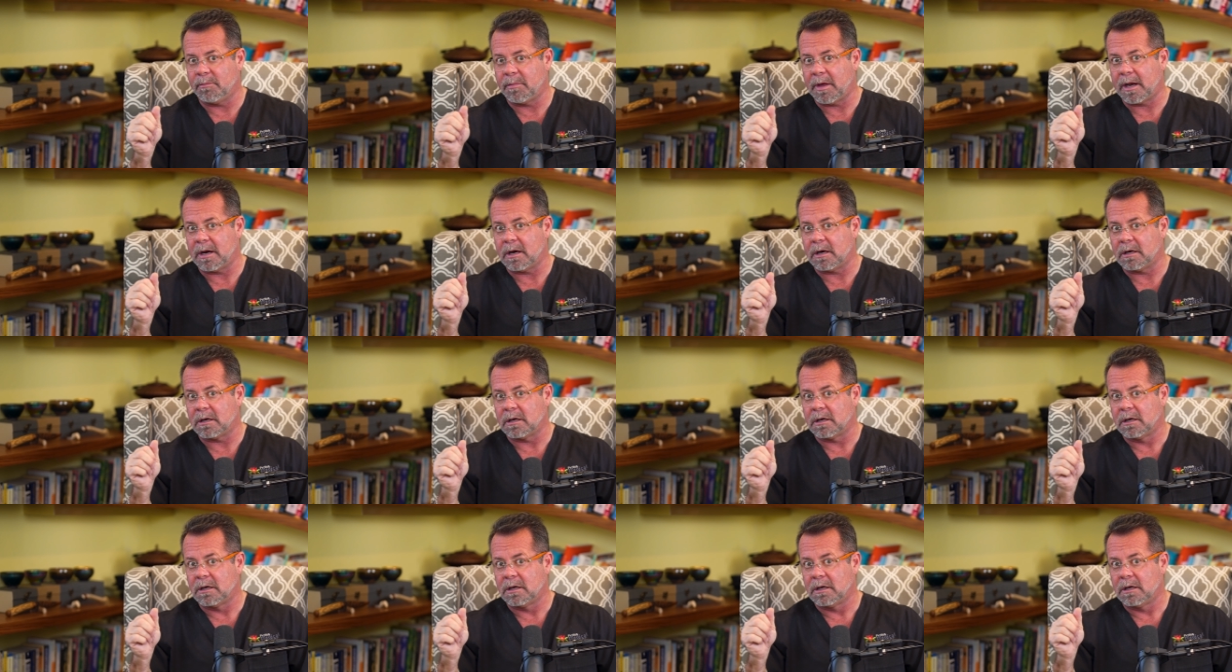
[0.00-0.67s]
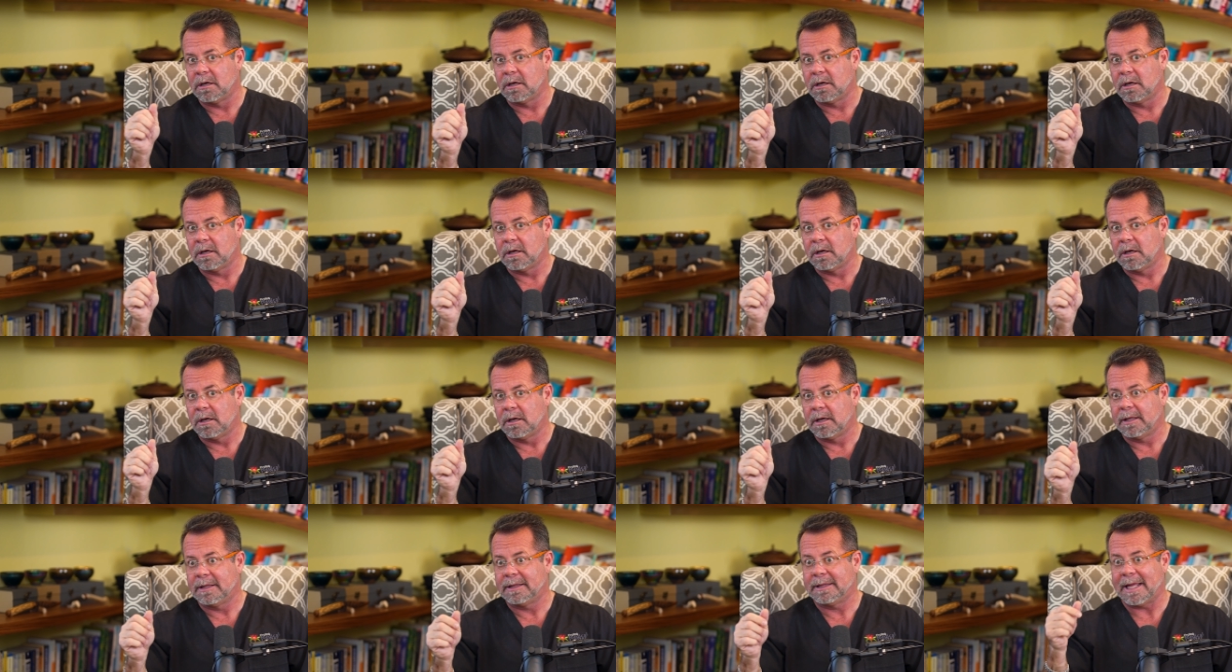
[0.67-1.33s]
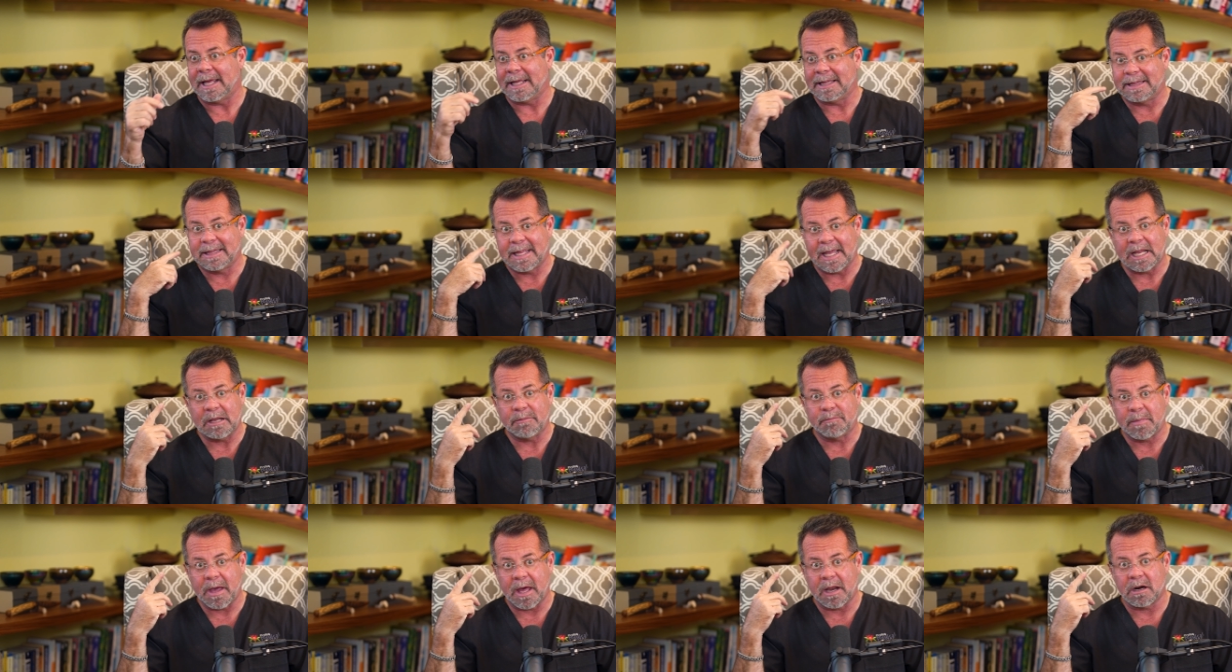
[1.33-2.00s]
better, they
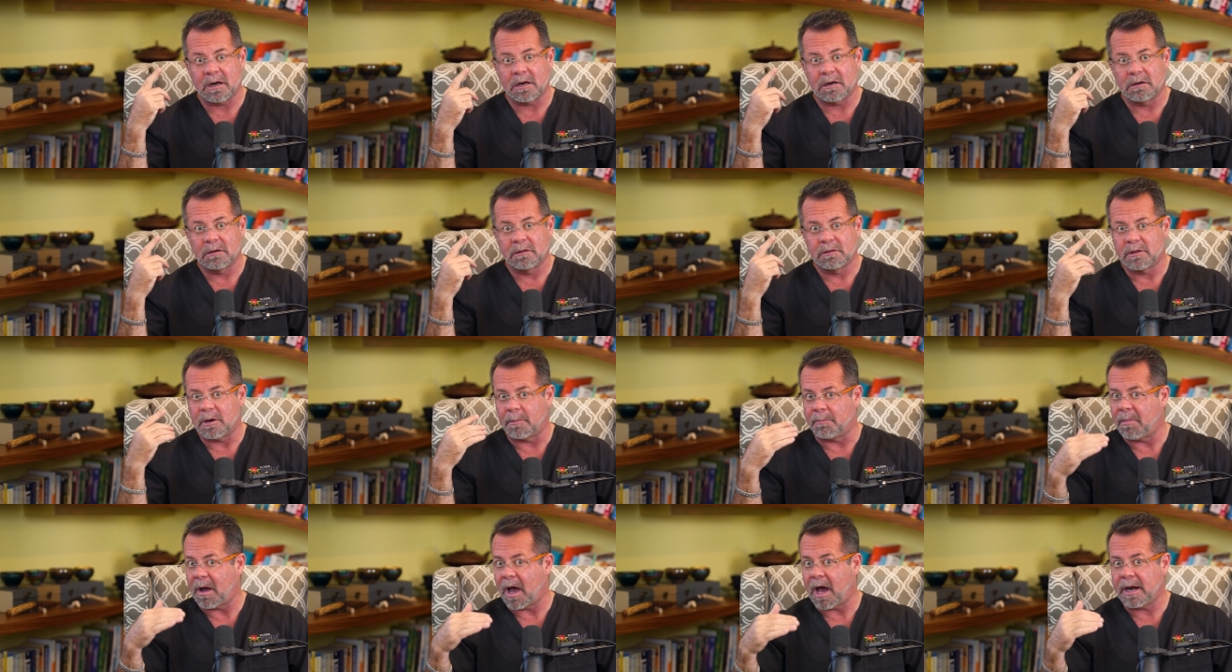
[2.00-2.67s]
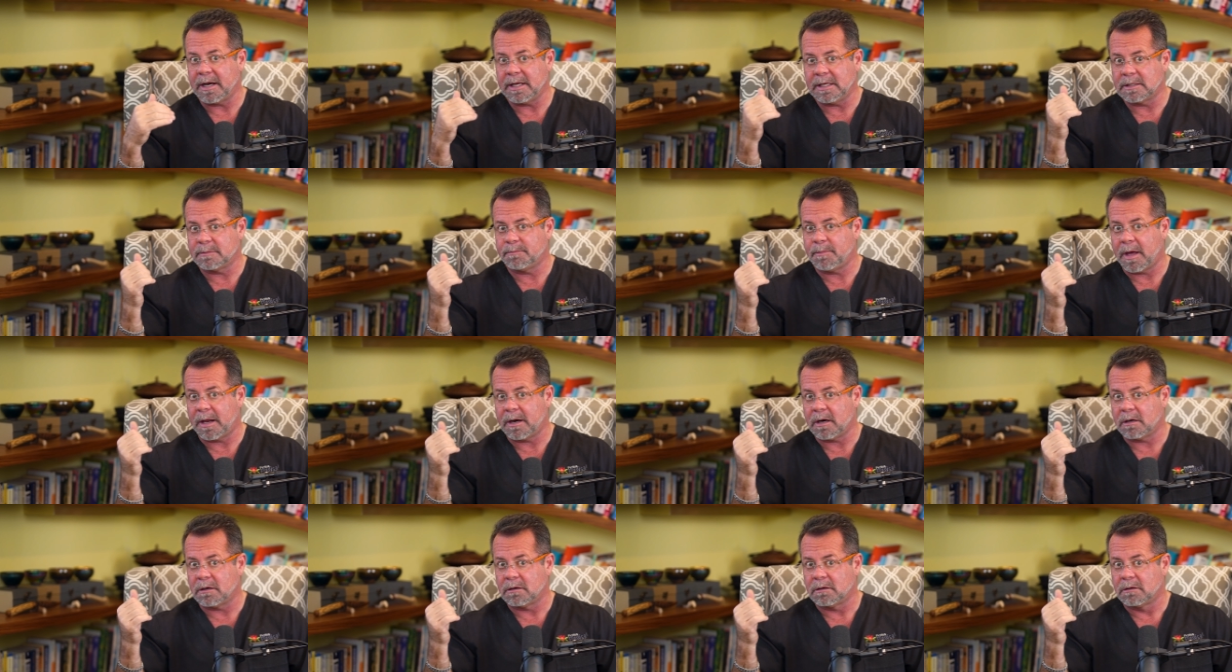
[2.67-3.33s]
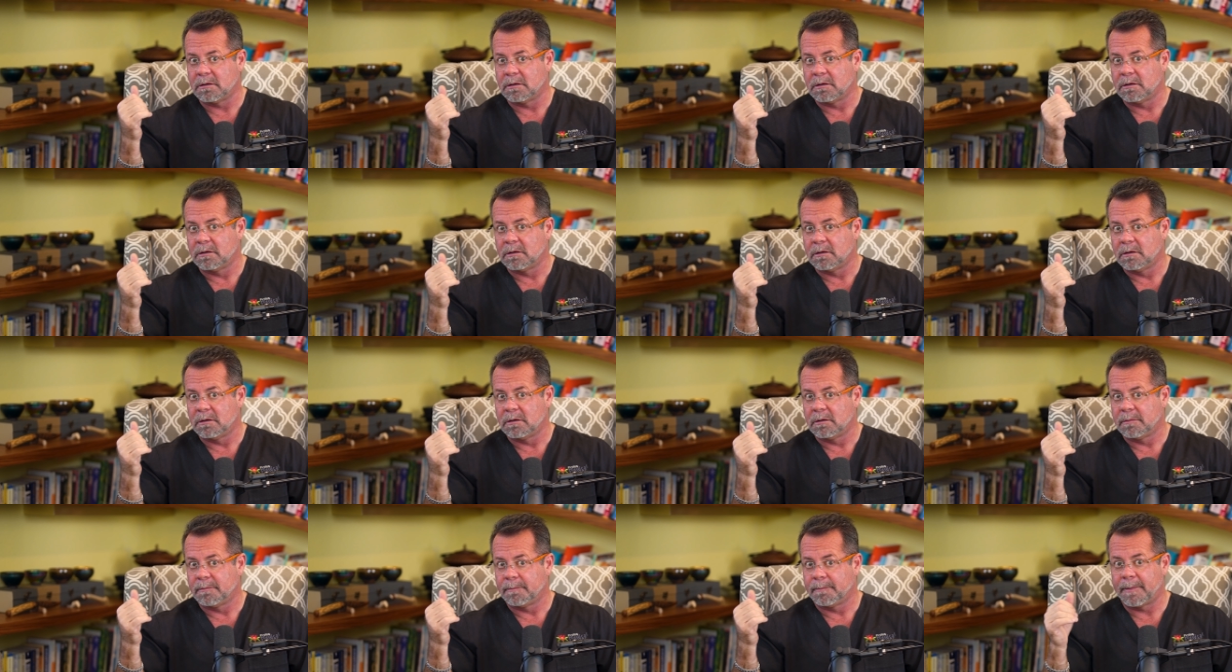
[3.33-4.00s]
think better, their body's better.
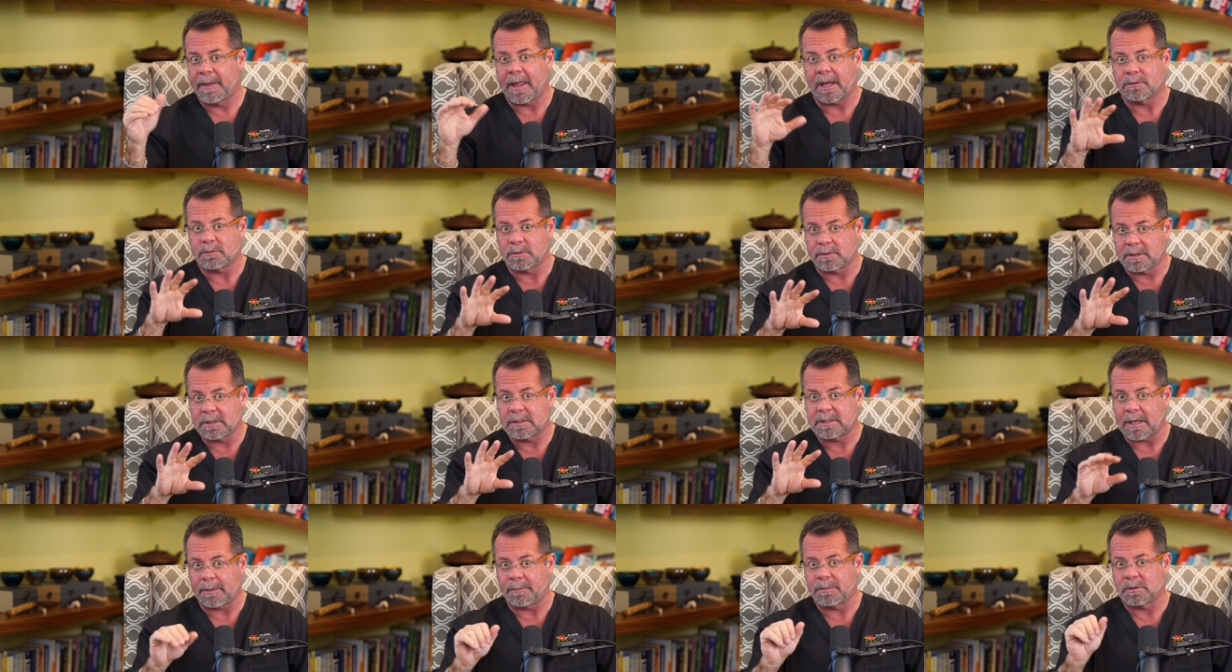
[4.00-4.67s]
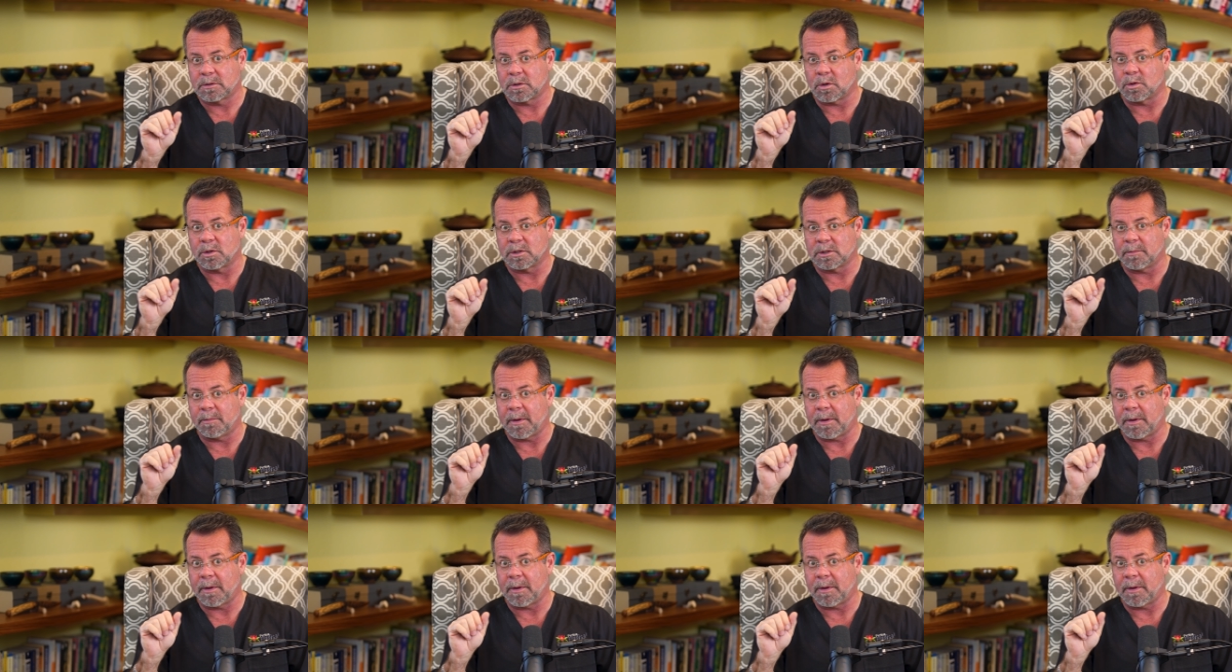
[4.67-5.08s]
And that's what this episode is